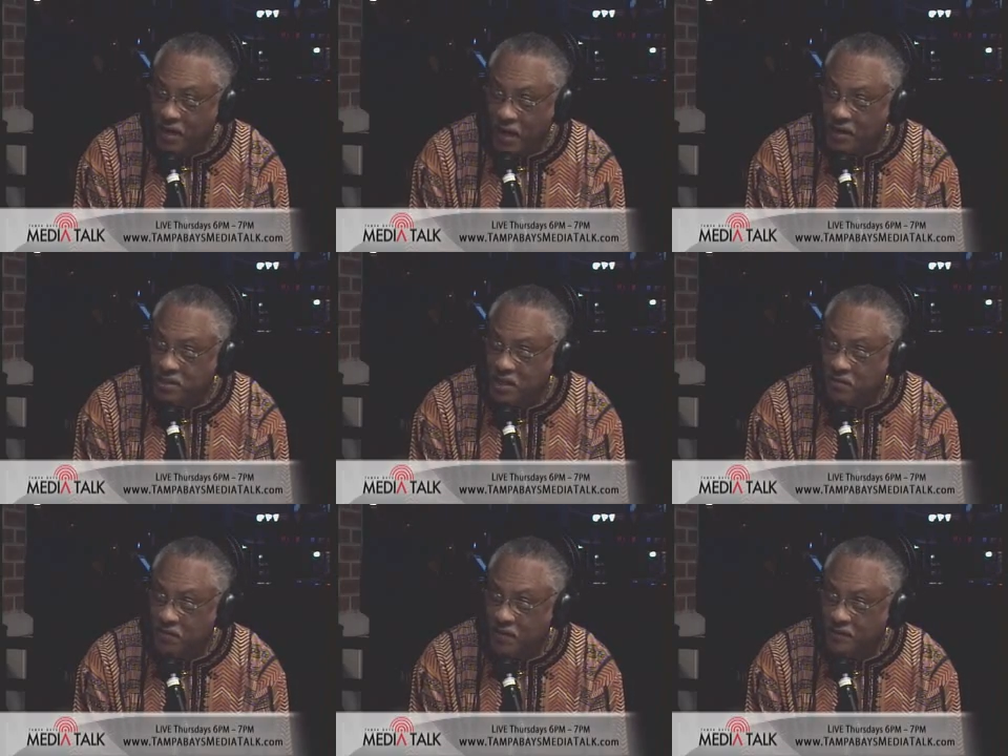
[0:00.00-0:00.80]
in
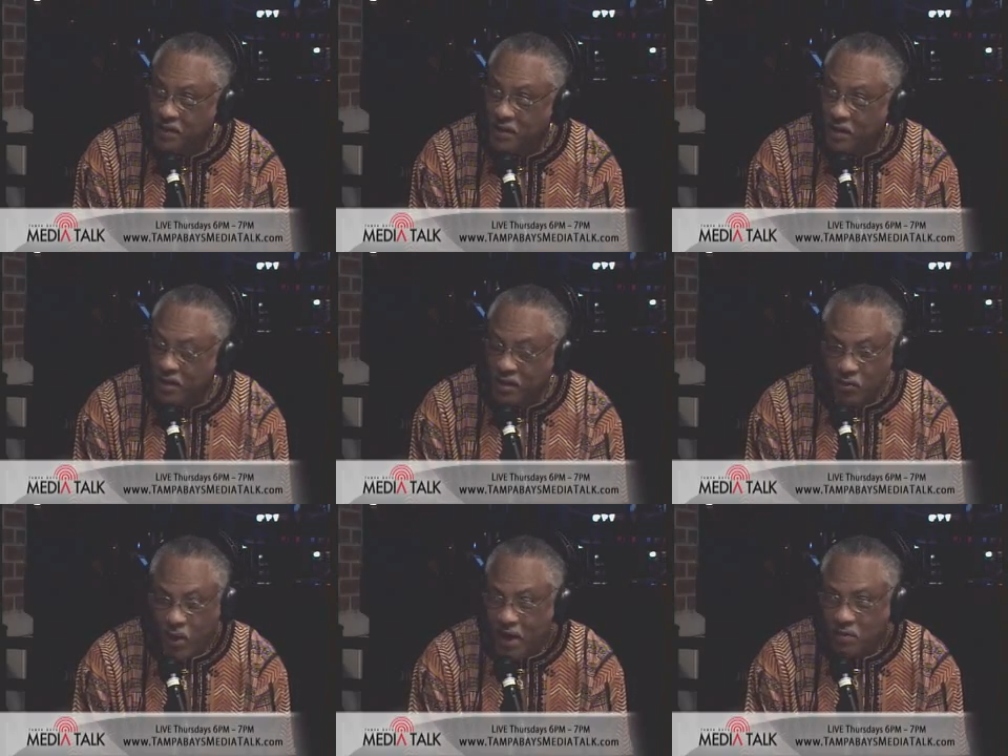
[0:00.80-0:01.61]
1850,
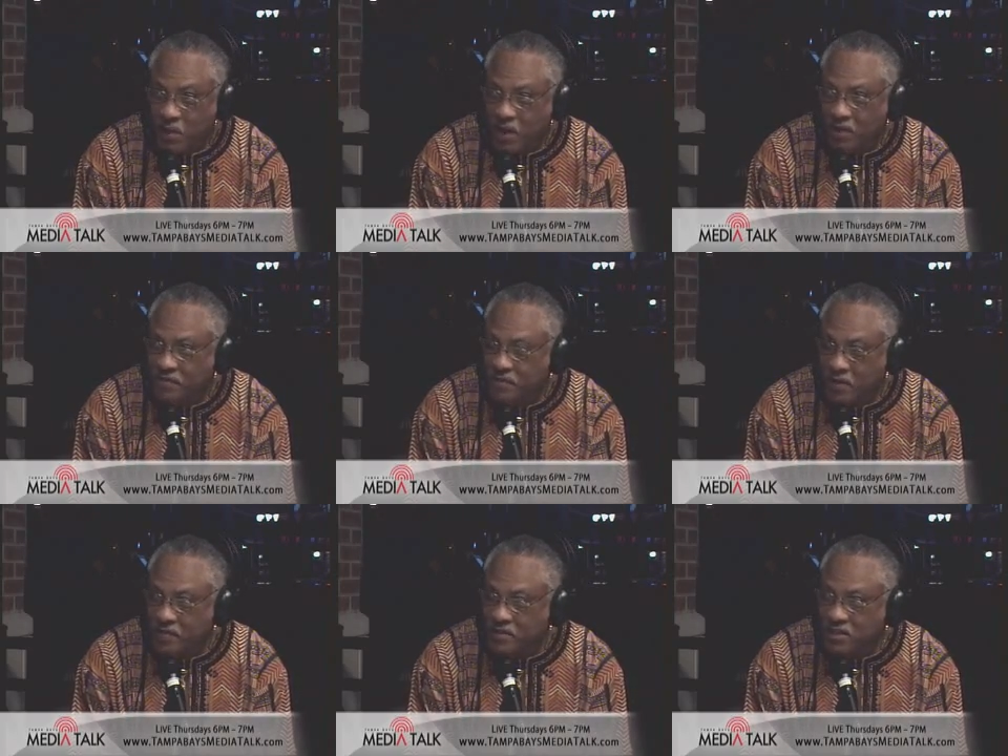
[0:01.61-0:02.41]
right in the middle
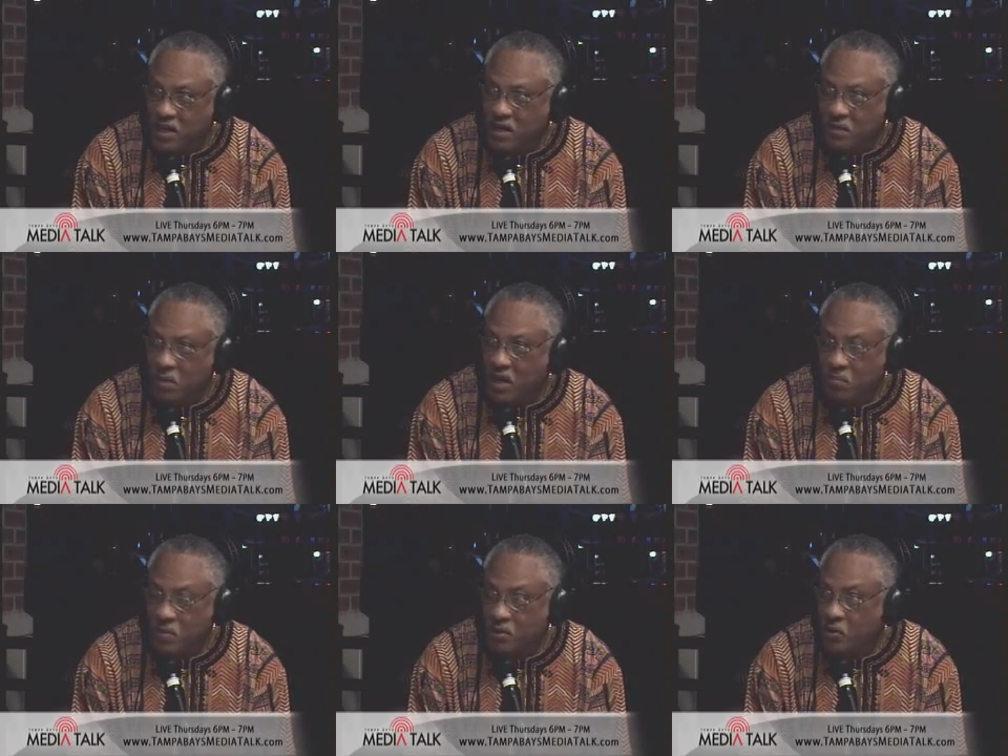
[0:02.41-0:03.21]
of the city, and
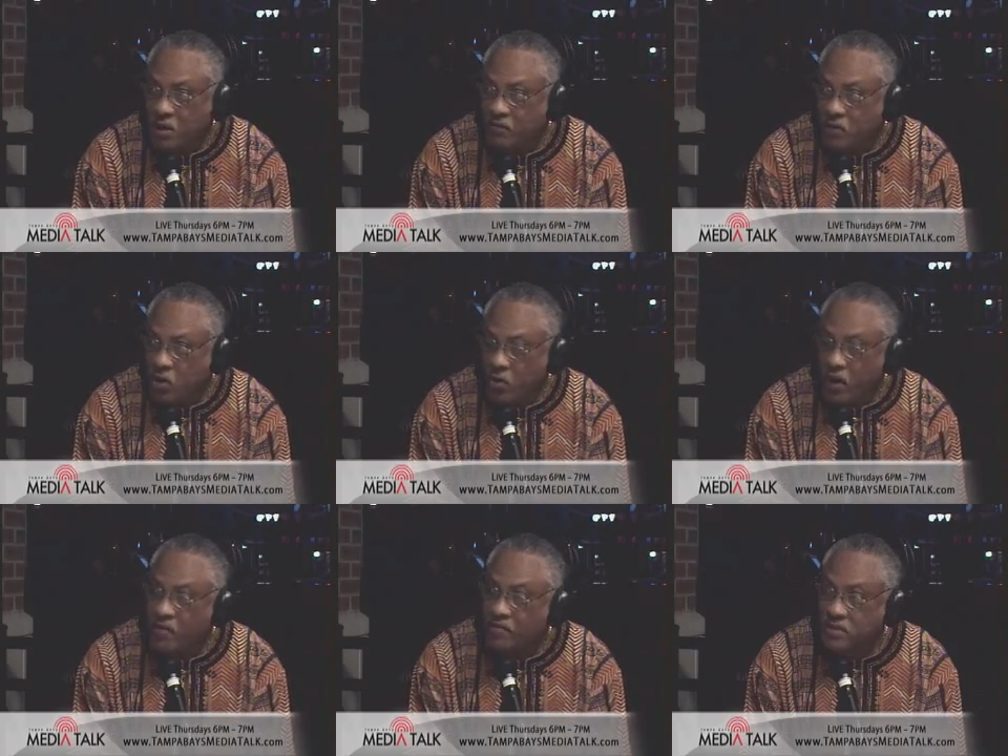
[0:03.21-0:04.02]
many people don't even know
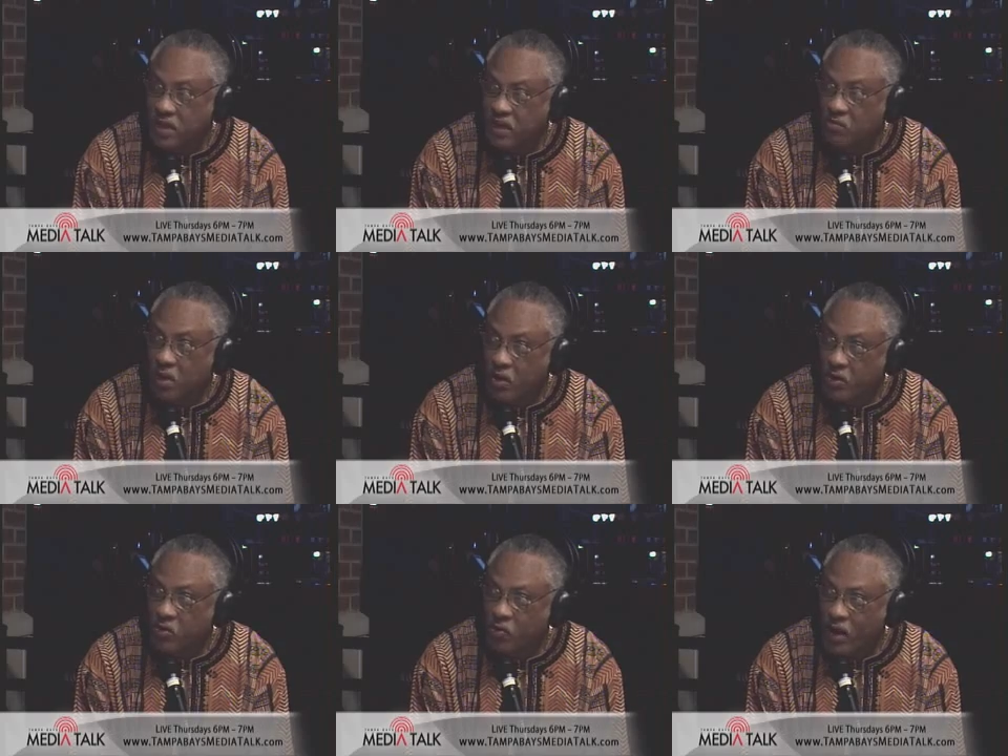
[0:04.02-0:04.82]
we have a slave
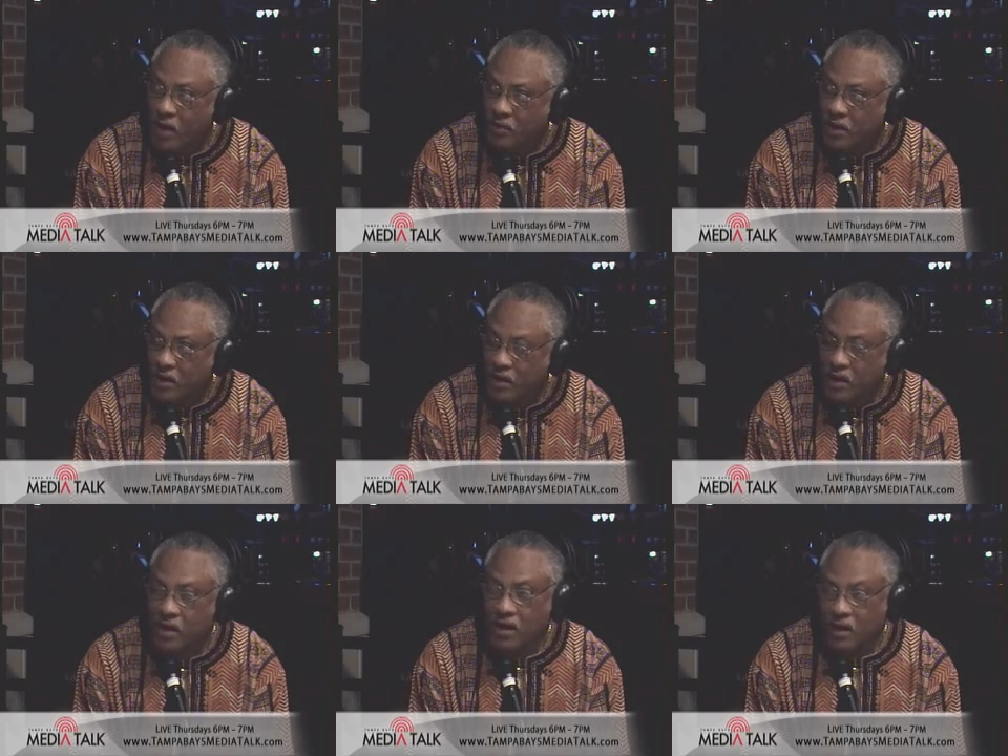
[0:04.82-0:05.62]
burial ground there.
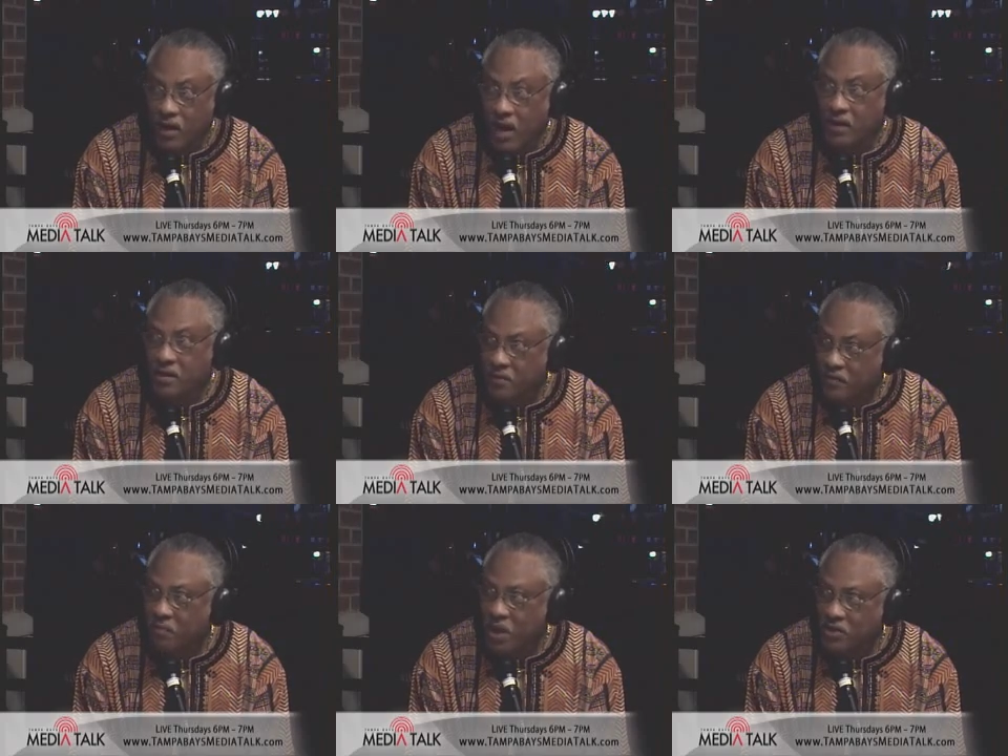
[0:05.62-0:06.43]
A lot of the
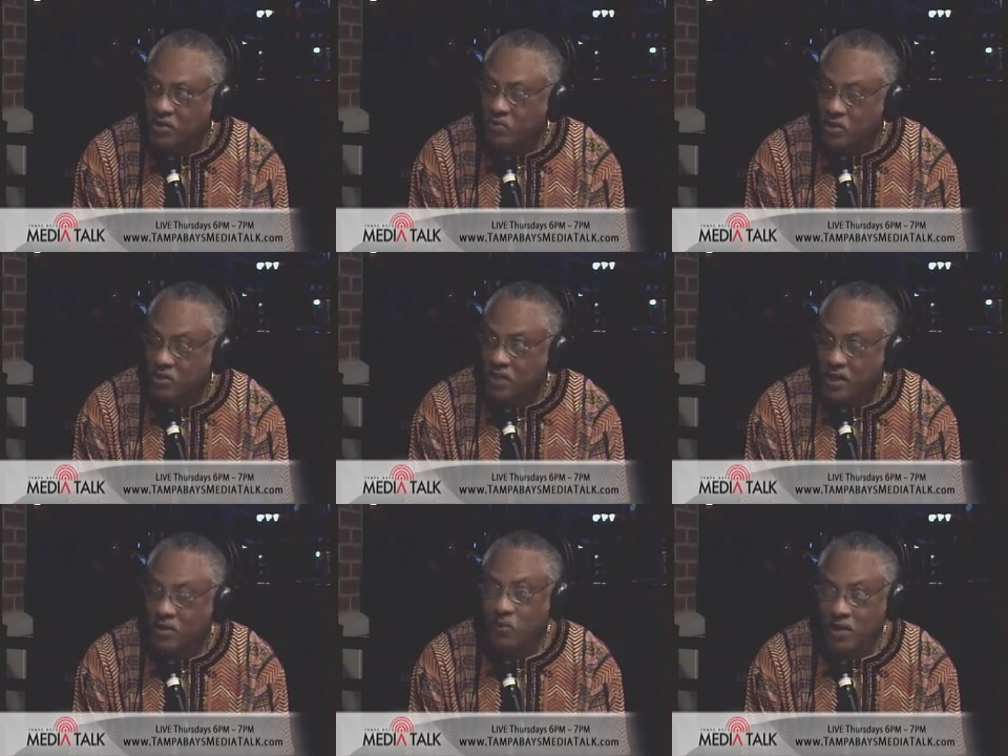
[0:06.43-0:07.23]
information we
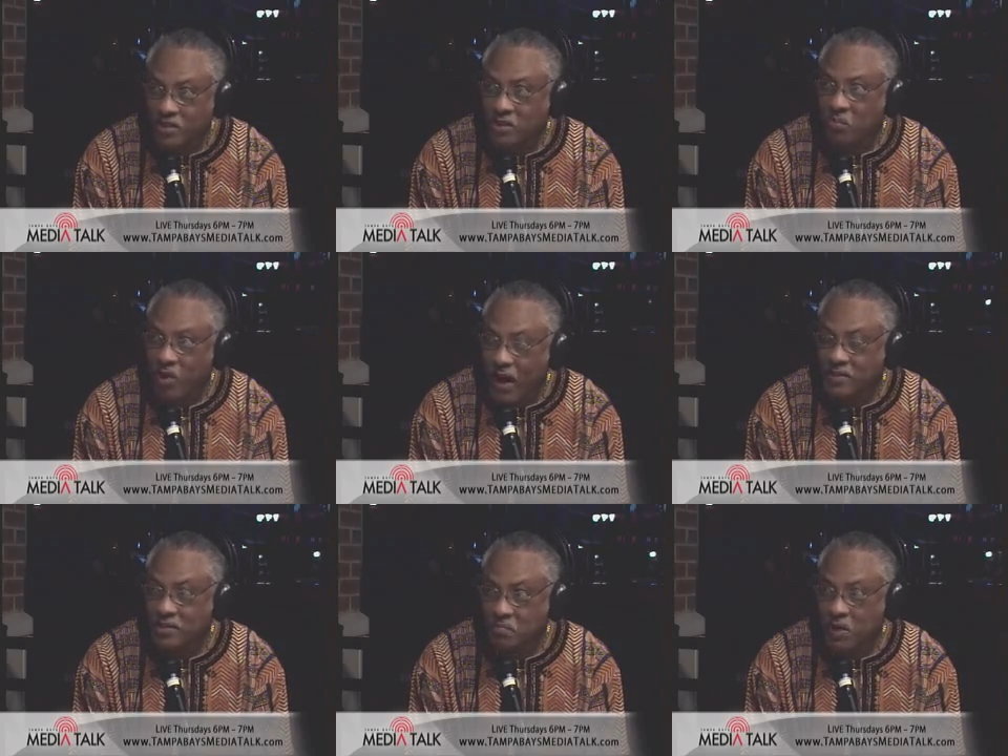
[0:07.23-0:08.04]
share that really
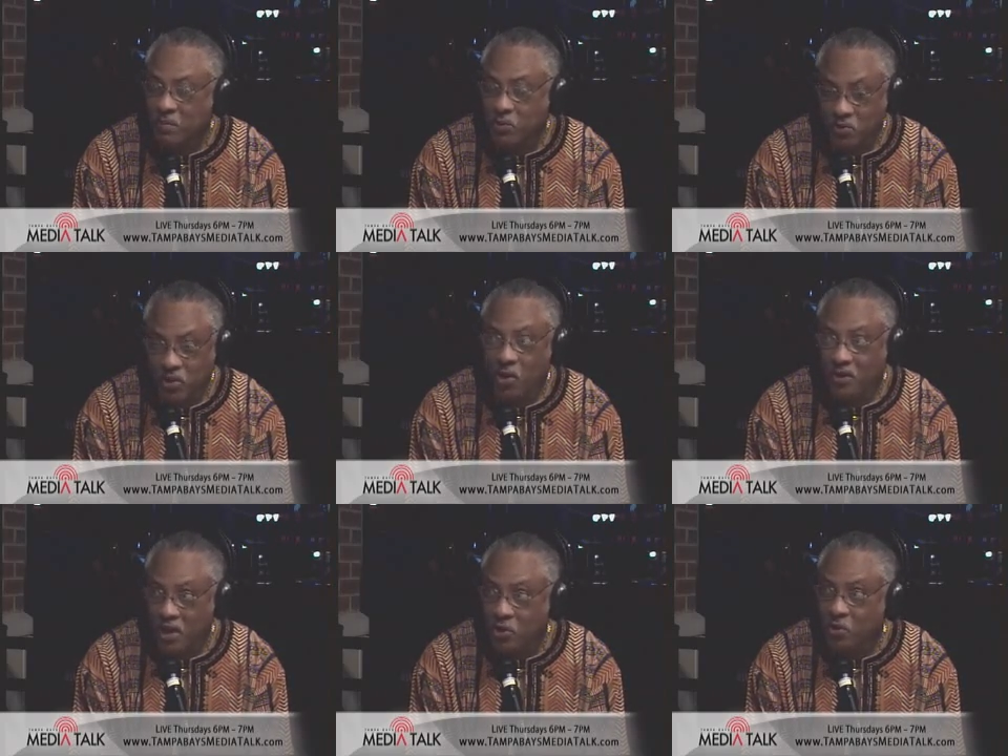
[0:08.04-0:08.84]
surprises people who
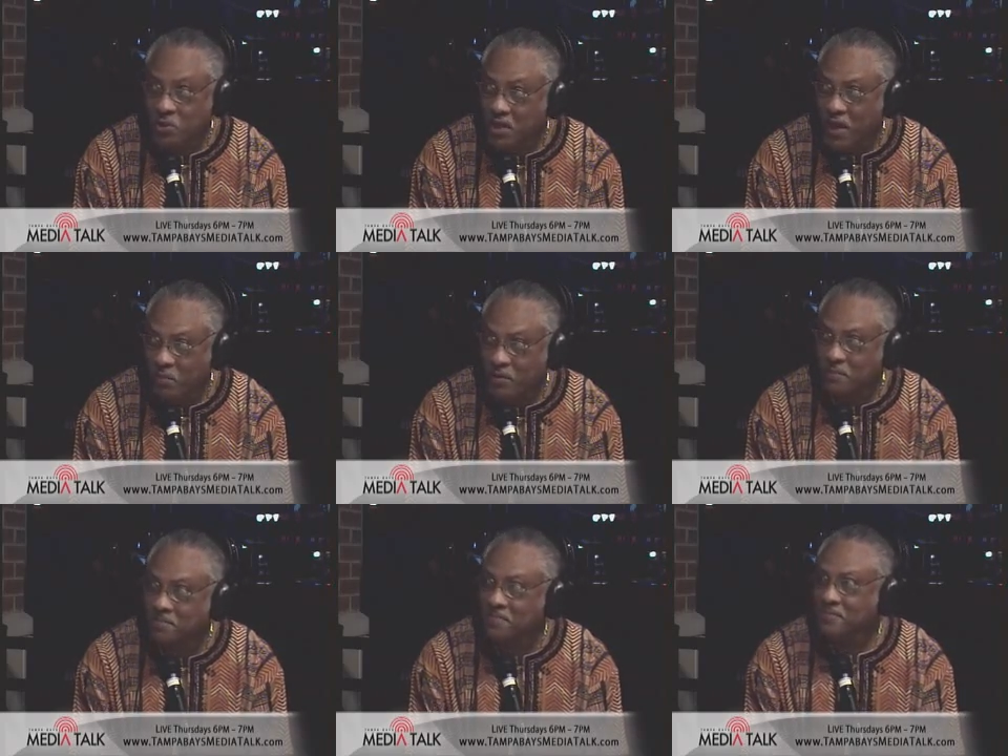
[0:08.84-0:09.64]
thought they knew Tampa.